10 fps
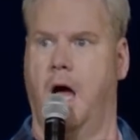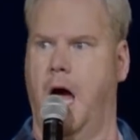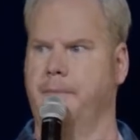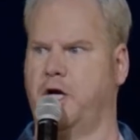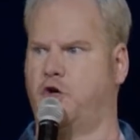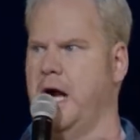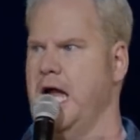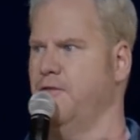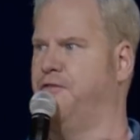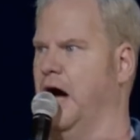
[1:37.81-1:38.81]
I'm a
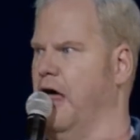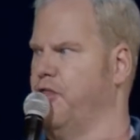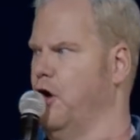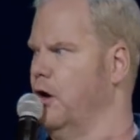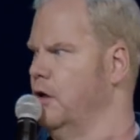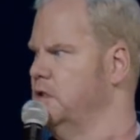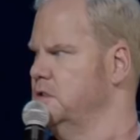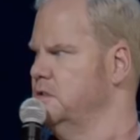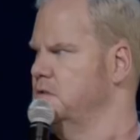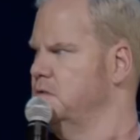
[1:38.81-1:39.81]
grandfather.
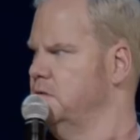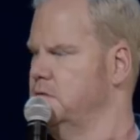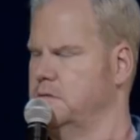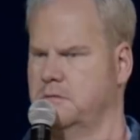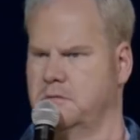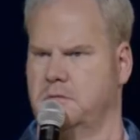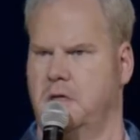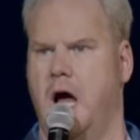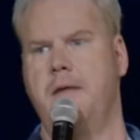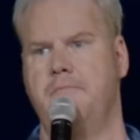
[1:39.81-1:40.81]

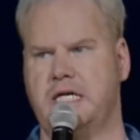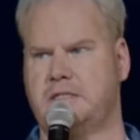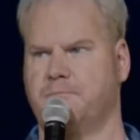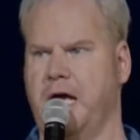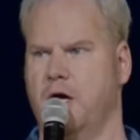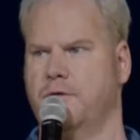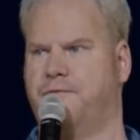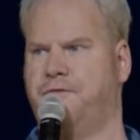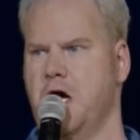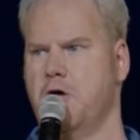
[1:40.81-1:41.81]
I missed my own
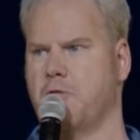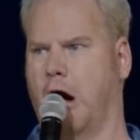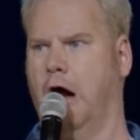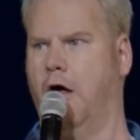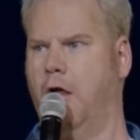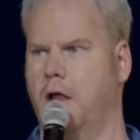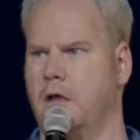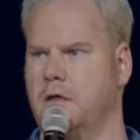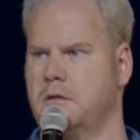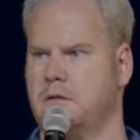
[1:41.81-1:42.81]
funeral.
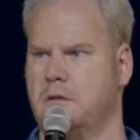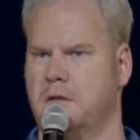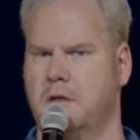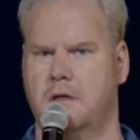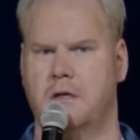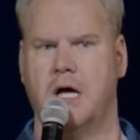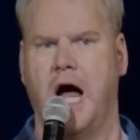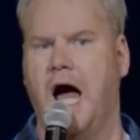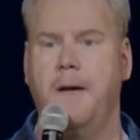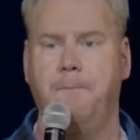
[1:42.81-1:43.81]

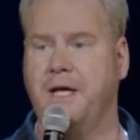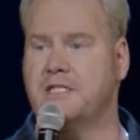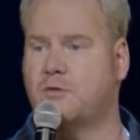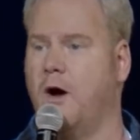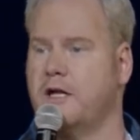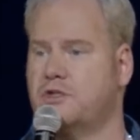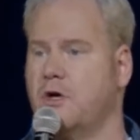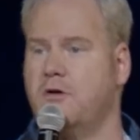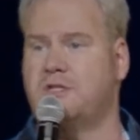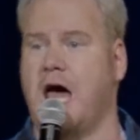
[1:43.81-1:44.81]
I binge watch
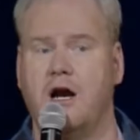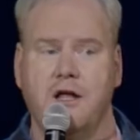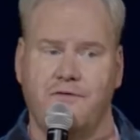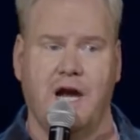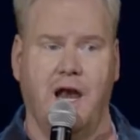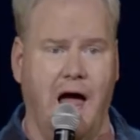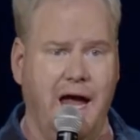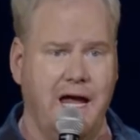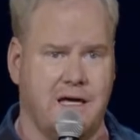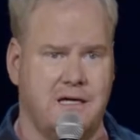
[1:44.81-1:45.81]
shows I don't even
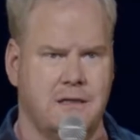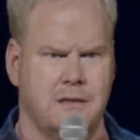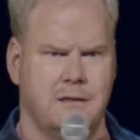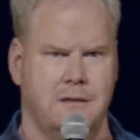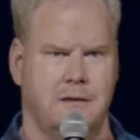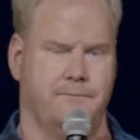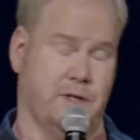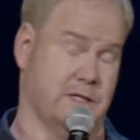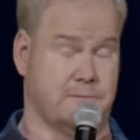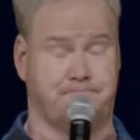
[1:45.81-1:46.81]
like.
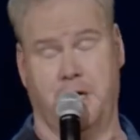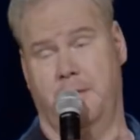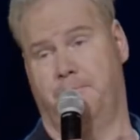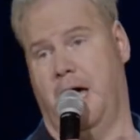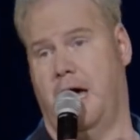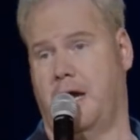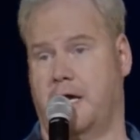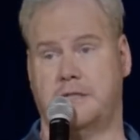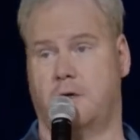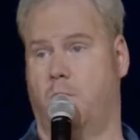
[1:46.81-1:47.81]
This is pretty bad. I
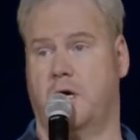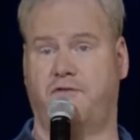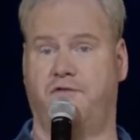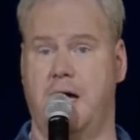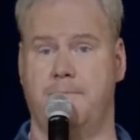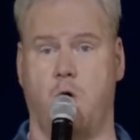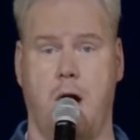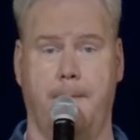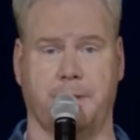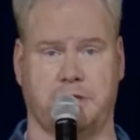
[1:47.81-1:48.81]
guess I'll watch 5
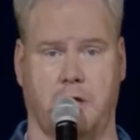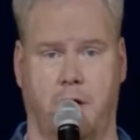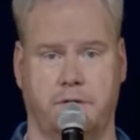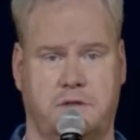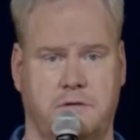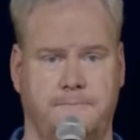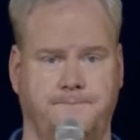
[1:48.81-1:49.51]
more episodes.